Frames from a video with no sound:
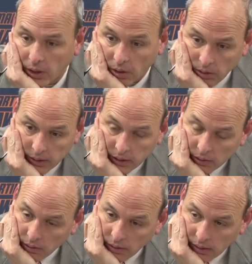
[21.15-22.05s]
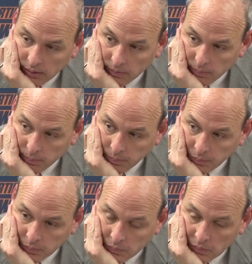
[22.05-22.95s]
early.
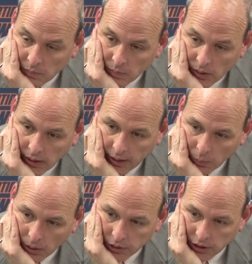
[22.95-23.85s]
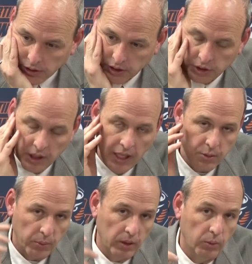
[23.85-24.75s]
And it wasn't just that
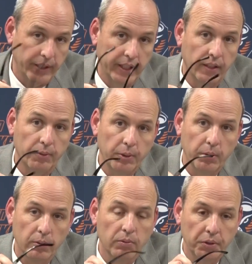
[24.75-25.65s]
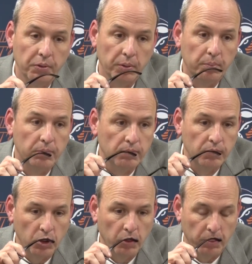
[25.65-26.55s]
shots were going in. We
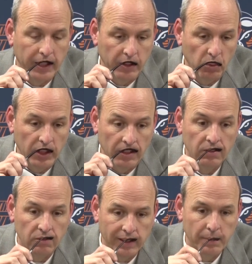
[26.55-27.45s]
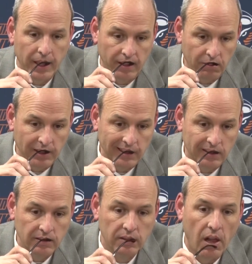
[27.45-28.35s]
were playing well, rebounding
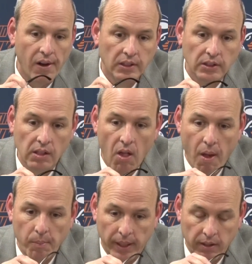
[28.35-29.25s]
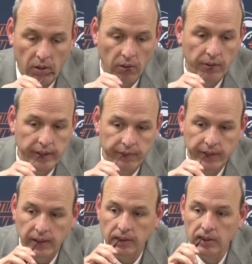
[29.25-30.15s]
well, playing hard on
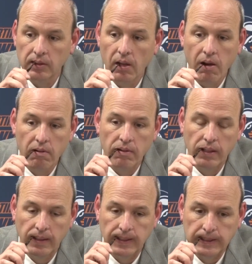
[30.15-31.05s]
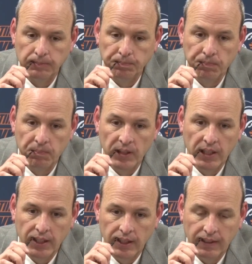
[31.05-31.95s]
defense.
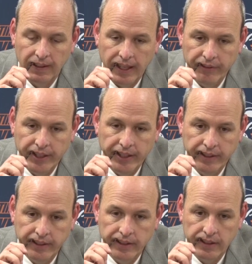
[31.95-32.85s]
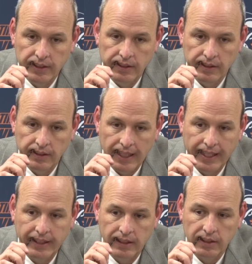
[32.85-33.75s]
And then,
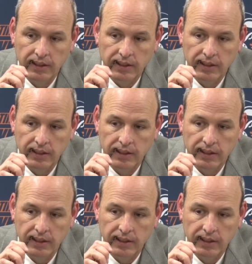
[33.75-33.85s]
like